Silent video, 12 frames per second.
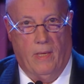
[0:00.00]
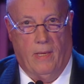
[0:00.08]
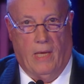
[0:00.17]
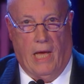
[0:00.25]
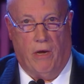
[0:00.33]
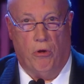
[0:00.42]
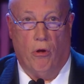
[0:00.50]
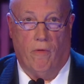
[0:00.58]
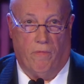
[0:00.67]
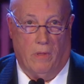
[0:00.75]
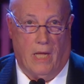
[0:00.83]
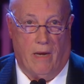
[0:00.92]
I don't know
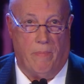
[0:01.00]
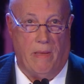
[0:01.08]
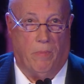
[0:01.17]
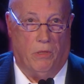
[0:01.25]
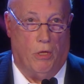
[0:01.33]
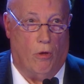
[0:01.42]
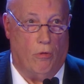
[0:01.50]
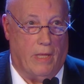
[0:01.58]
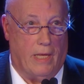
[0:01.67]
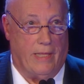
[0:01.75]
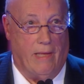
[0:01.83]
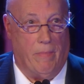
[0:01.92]
if a lot of people know
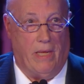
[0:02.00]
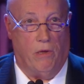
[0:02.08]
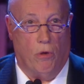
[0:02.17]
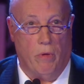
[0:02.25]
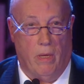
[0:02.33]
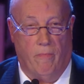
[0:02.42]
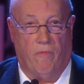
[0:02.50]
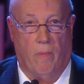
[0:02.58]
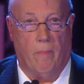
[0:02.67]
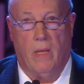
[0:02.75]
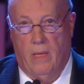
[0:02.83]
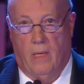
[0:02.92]
that. They may know him
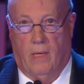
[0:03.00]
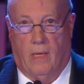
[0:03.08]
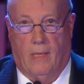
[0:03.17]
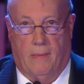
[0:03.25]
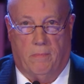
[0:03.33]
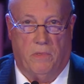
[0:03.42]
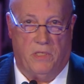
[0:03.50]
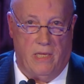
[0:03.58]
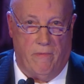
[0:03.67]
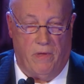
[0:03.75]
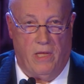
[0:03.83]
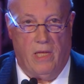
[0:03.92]
from
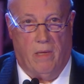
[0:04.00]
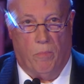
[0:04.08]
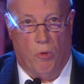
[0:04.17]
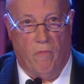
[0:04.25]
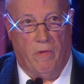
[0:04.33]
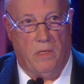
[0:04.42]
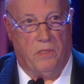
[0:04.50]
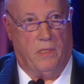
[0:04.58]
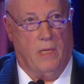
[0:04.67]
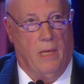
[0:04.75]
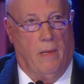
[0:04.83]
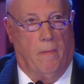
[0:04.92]
TV and movies,
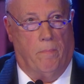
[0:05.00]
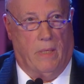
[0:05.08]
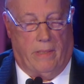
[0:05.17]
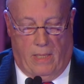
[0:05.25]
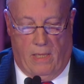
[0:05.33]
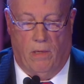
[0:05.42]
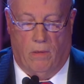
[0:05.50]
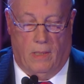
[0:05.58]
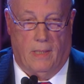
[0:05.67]
but he